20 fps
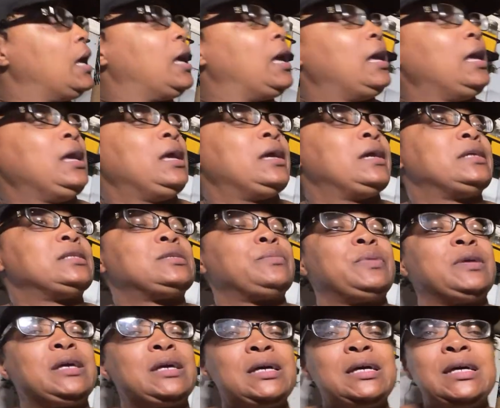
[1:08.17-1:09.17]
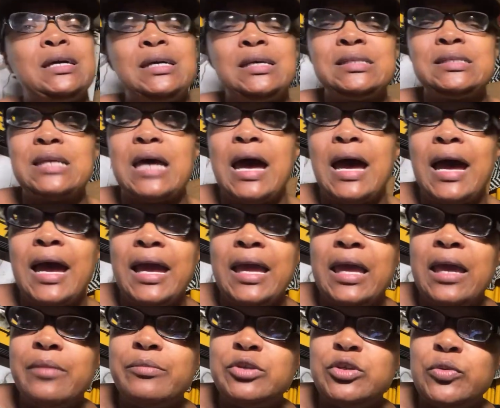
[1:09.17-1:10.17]
And because I
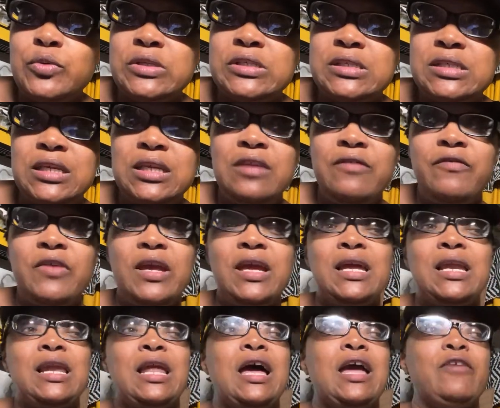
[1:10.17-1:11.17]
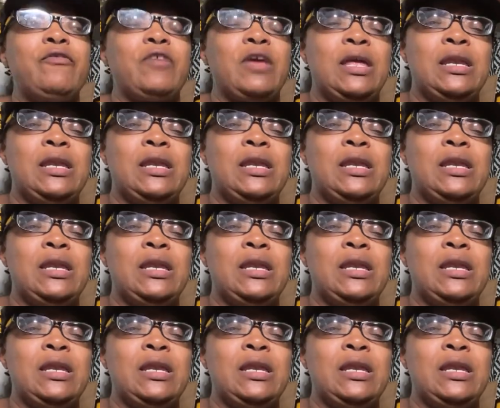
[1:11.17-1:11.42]
am doing city van life